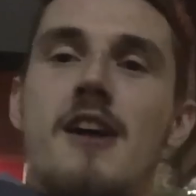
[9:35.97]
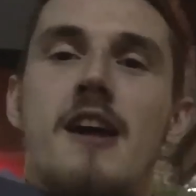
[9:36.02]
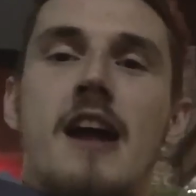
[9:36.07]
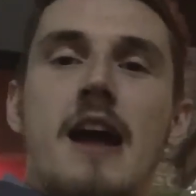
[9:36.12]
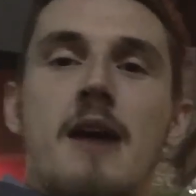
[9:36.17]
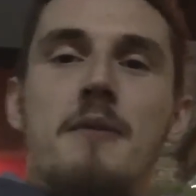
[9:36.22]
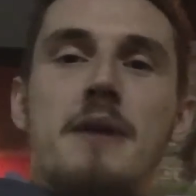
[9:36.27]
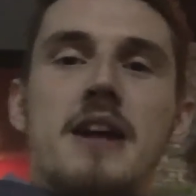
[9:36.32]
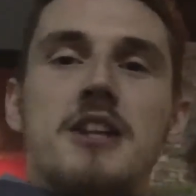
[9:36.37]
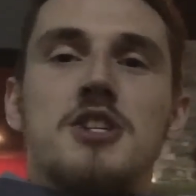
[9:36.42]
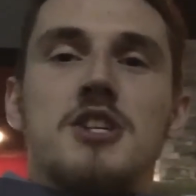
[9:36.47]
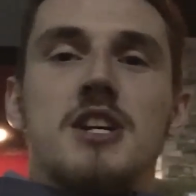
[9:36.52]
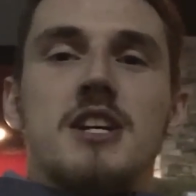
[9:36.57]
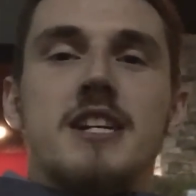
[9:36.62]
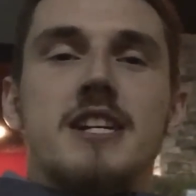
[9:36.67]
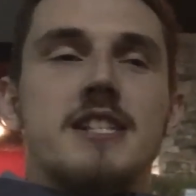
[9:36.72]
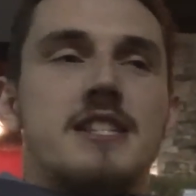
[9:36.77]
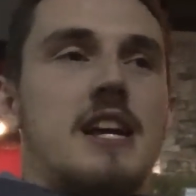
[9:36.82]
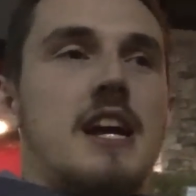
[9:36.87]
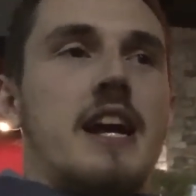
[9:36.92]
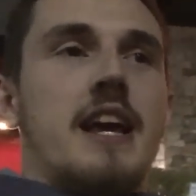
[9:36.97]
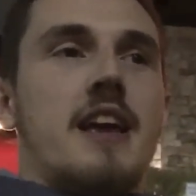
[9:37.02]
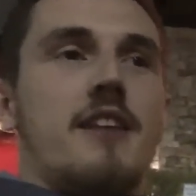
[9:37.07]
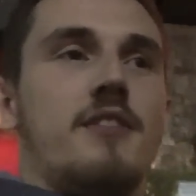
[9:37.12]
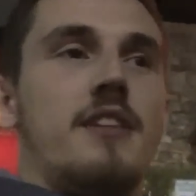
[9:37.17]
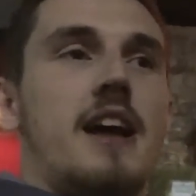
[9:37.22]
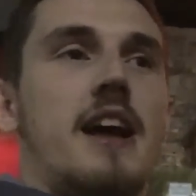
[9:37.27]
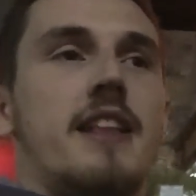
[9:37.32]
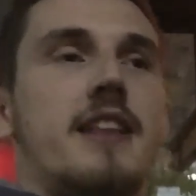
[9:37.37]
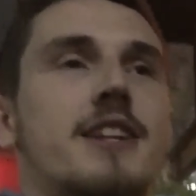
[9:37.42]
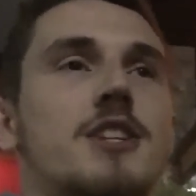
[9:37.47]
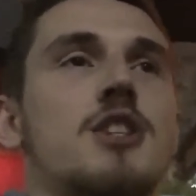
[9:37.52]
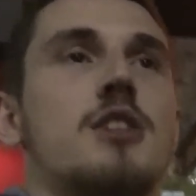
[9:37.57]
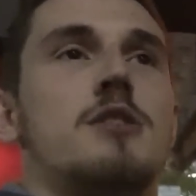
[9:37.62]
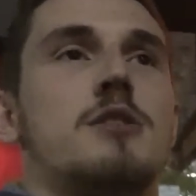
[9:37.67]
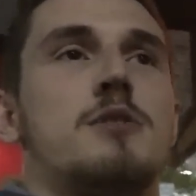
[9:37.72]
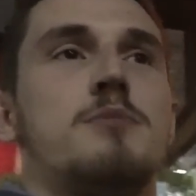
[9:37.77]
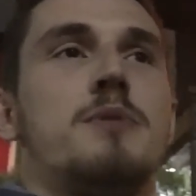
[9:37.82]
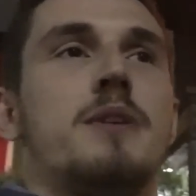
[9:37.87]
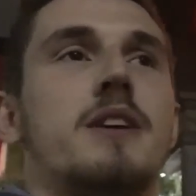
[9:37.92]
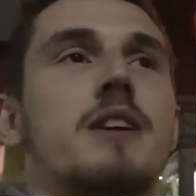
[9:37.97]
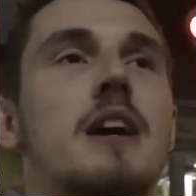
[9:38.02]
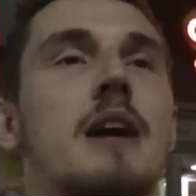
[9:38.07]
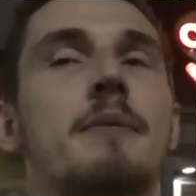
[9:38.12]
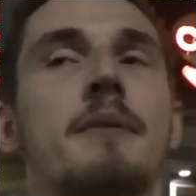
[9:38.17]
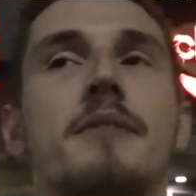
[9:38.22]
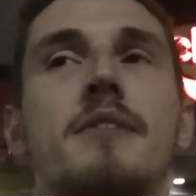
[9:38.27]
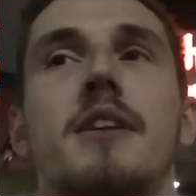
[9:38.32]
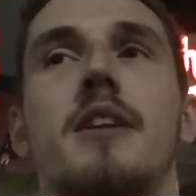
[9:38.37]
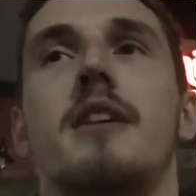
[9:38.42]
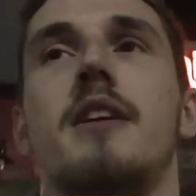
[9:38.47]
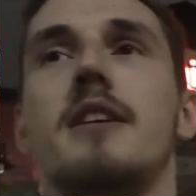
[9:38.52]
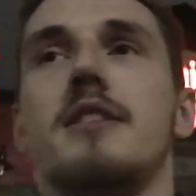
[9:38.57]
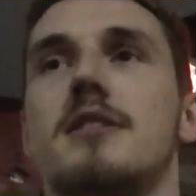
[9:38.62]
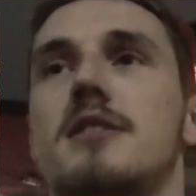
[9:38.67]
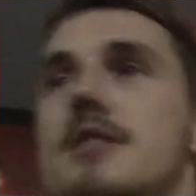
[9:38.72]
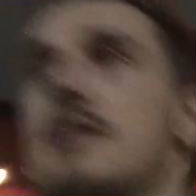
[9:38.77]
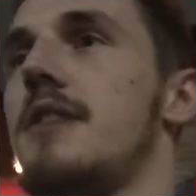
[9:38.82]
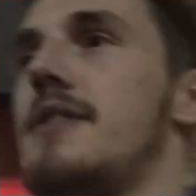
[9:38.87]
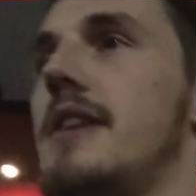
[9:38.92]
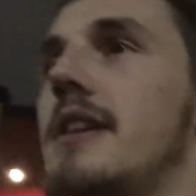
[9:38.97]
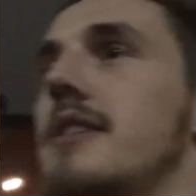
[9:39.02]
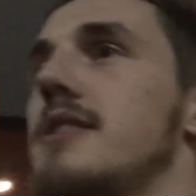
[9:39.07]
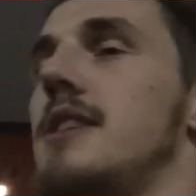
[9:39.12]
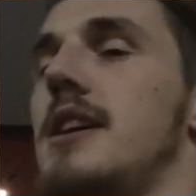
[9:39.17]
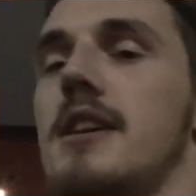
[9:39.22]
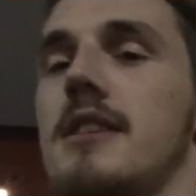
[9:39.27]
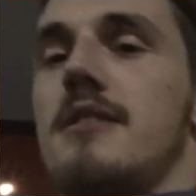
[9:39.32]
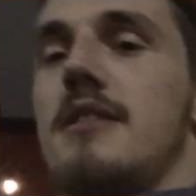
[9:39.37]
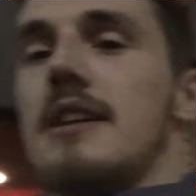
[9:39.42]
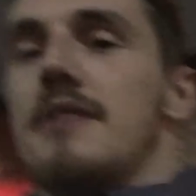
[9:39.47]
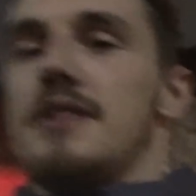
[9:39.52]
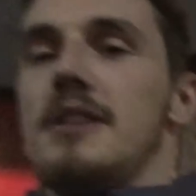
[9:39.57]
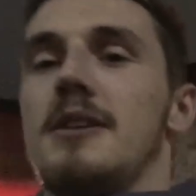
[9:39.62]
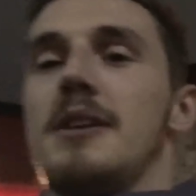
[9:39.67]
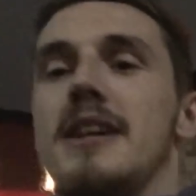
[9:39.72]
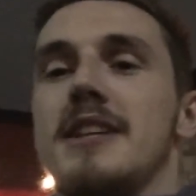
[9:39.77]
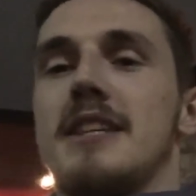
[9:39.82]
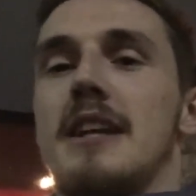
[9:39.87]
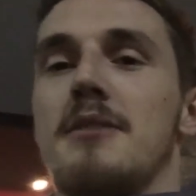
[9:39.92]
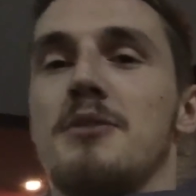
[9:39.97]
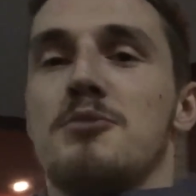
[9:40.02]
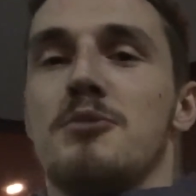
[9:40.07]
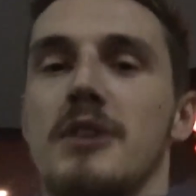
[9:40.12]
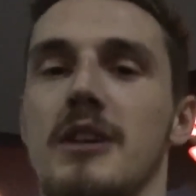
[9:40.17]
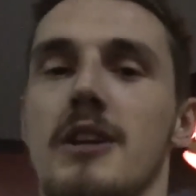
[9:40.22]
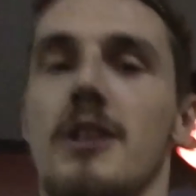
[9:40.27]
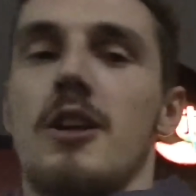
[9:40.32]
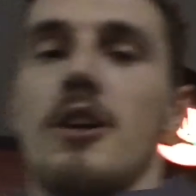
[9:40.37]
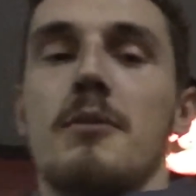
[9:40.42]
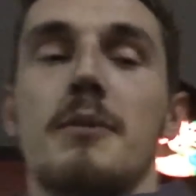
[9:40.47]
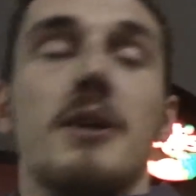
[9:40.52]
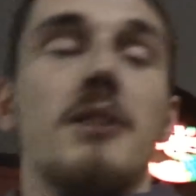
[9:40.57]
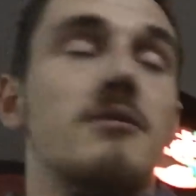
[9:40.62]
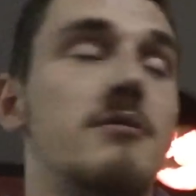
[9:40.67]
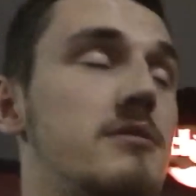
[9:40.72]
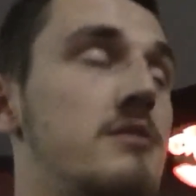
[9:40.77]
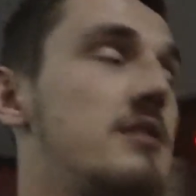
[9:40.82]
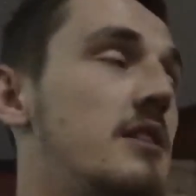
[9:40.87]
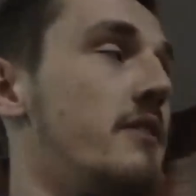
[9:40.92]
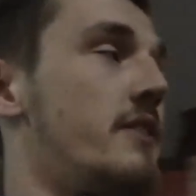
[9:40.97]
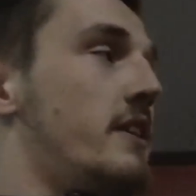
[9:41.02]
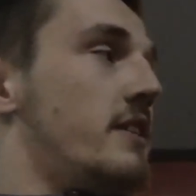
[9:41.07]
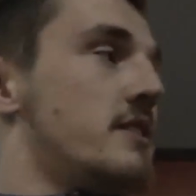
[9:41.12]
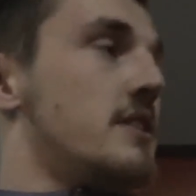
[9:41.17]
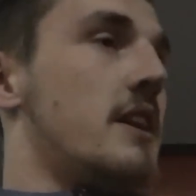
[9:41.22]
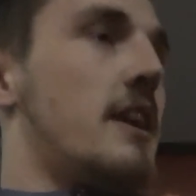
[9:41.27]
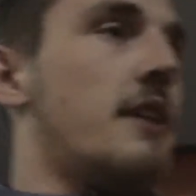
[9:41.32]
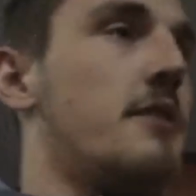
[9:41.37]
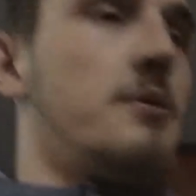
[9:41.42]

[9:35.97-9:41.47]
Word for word: All right, we had Chili's. I give that. That Chili's is pretty good. I'm giving it a seven out of ten, even though that sounds really low, but seven out of ten.